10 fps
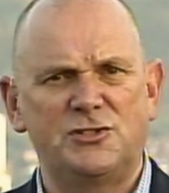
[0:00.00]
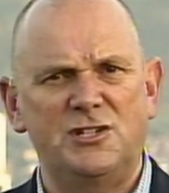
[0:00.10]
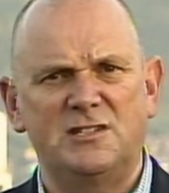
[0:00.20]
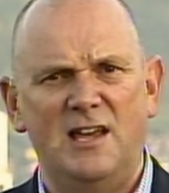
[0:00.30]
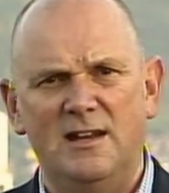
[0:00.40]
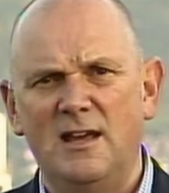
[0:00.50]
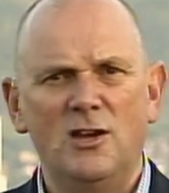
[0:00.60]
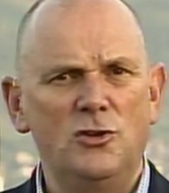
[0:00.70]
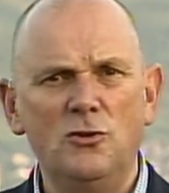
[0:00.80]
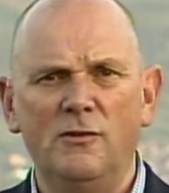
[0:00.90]
she said
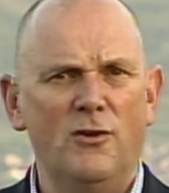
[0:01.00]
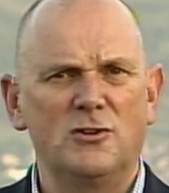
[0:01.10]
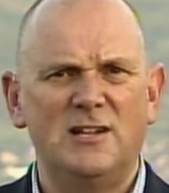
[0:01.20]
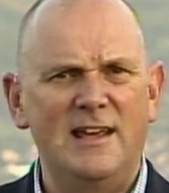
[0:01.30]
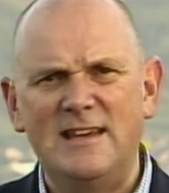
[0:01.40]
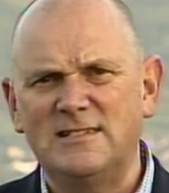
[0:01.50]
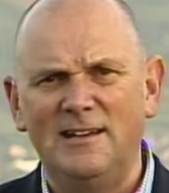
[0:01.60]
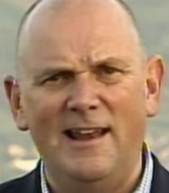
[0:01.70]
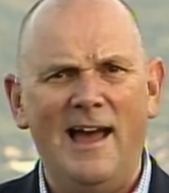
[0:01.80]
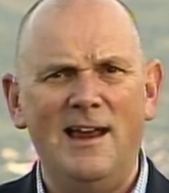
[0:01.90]
universally, he's a
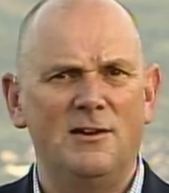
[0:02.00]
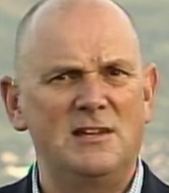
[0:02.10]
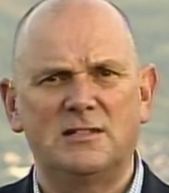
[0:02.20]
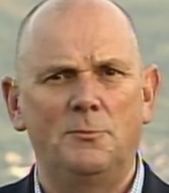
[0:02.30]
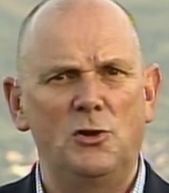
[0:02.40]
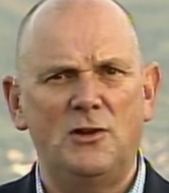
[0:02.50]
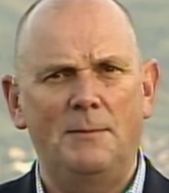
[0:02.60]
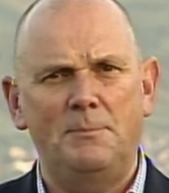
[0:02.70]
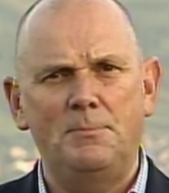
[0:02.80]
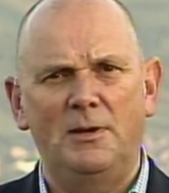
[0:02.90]
liar. He's someone who
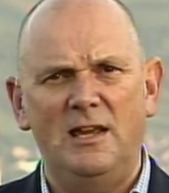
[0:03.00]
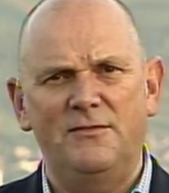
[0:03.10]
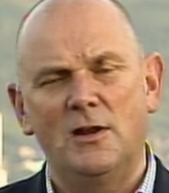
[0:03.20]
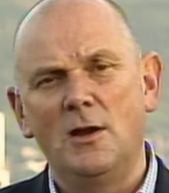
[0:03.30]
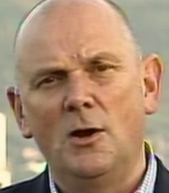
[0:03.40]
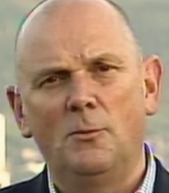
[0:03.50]
can't be believed.